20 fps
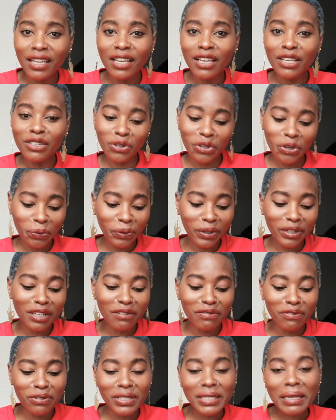So you're working
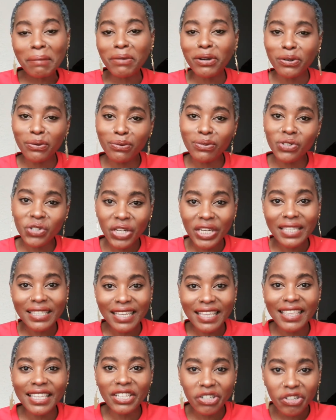for someone who's
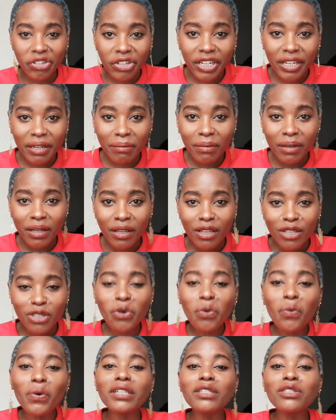chasing their dream. So
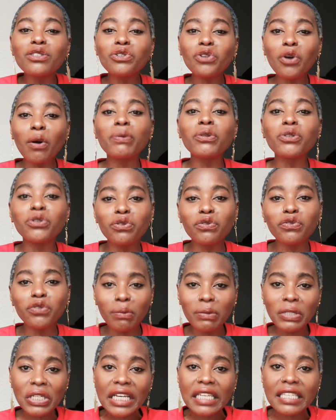what stops you
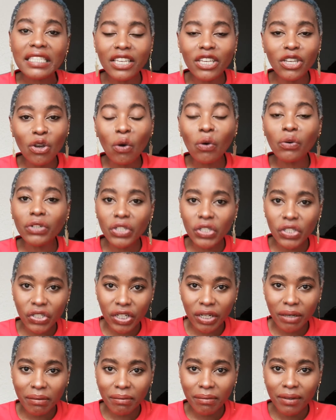from chasing your own
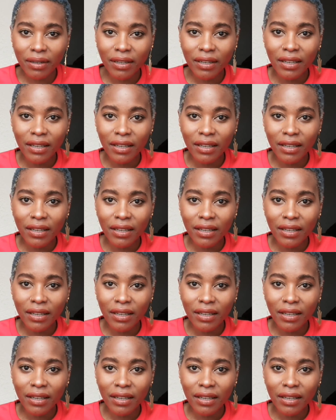dream?